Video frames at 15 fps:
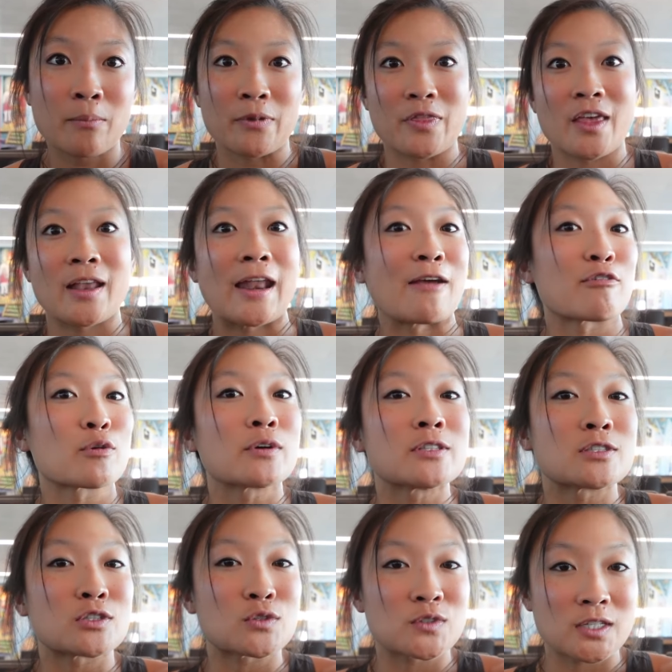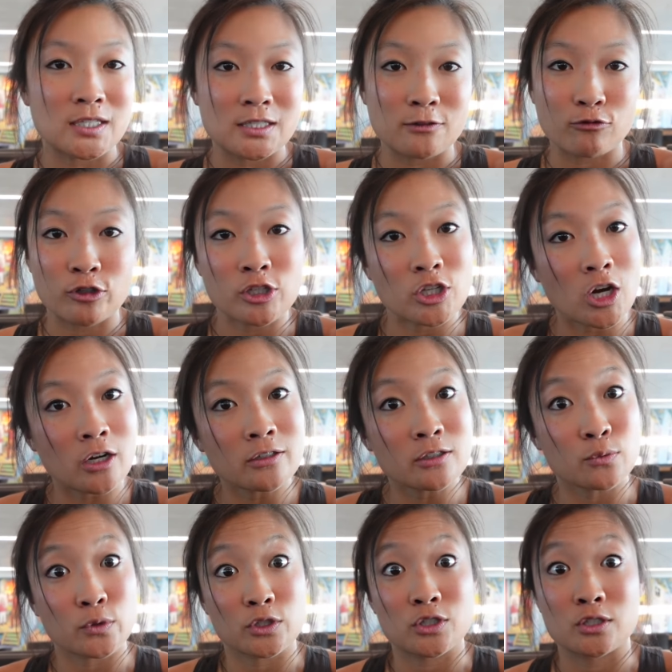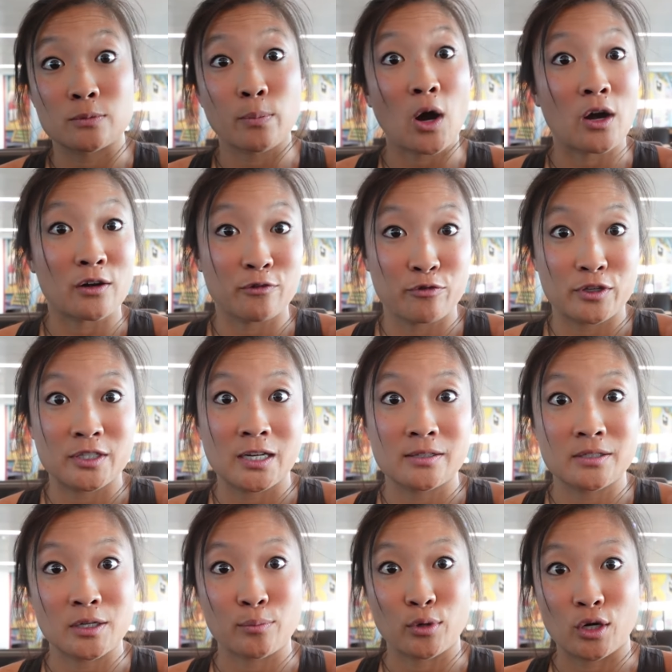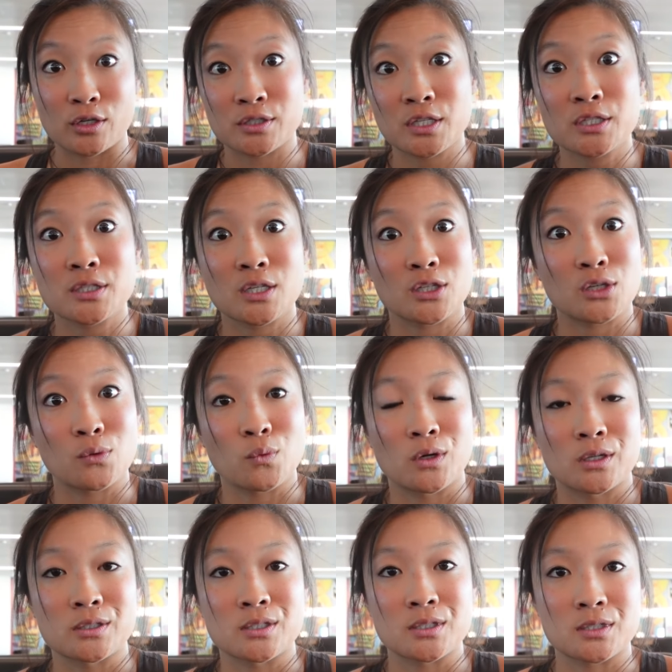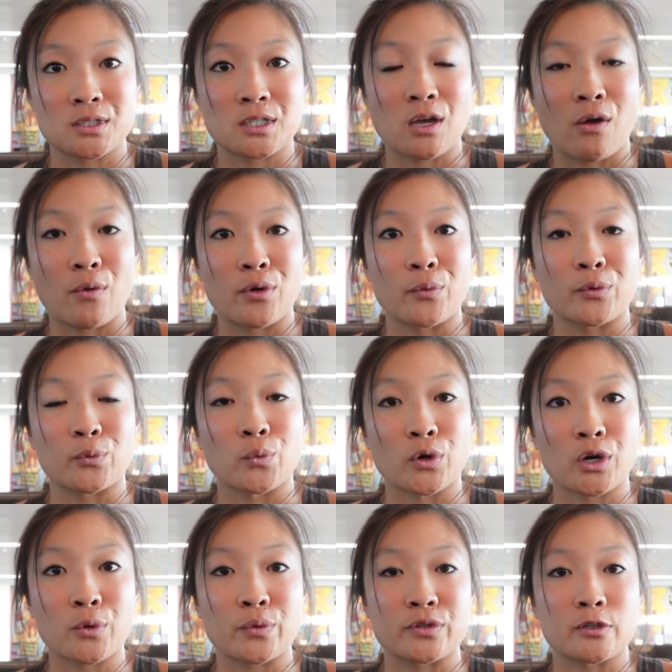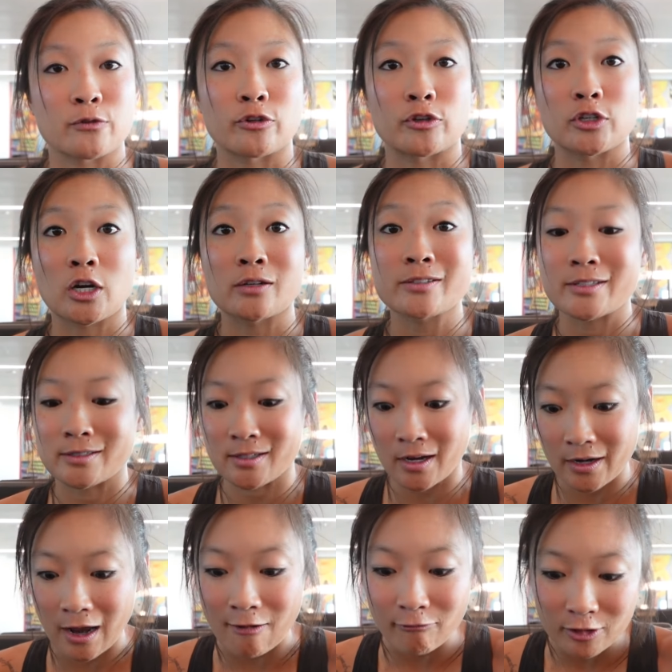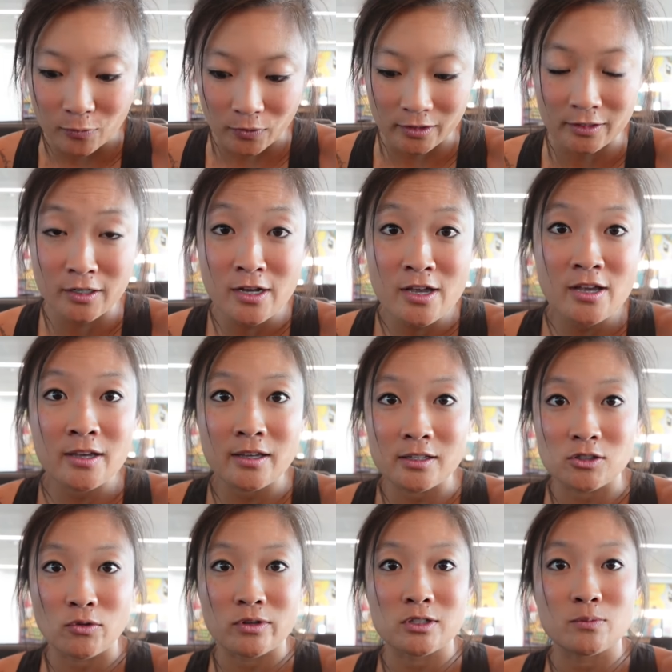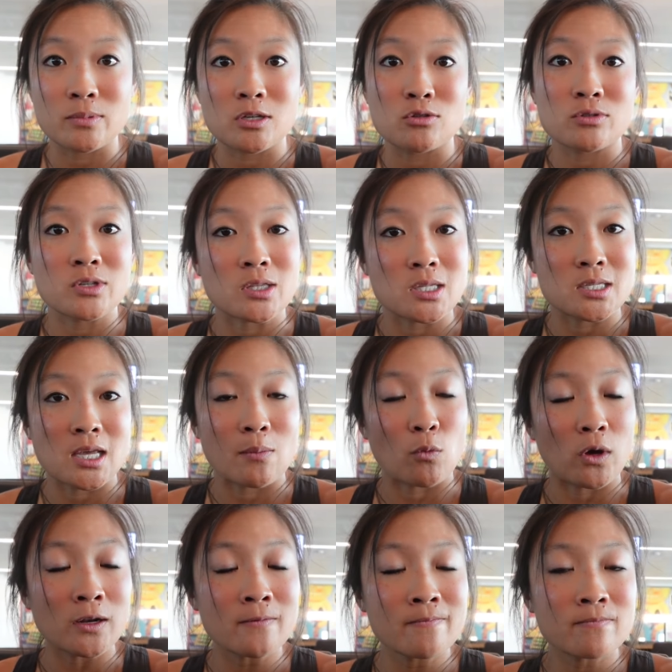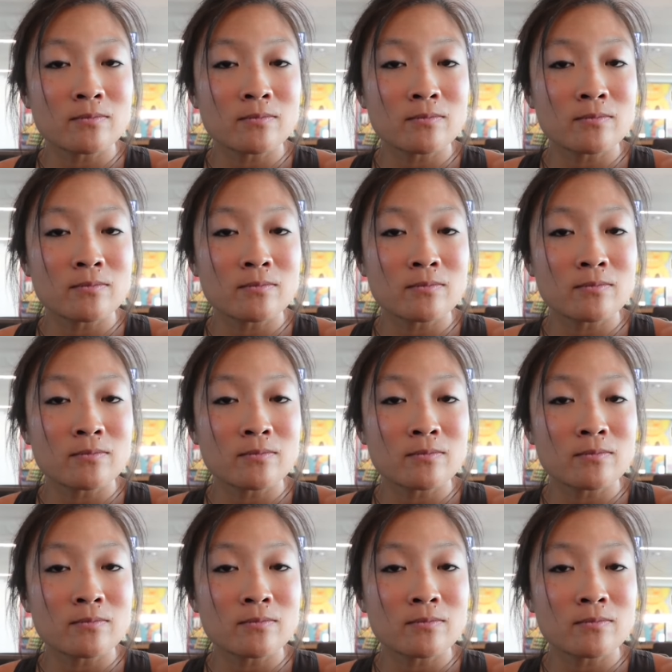But then everyone's using different yarns, which is part of the testing process. Like, you want to see how it would work with different yarns because not everyone is going to be using the same one.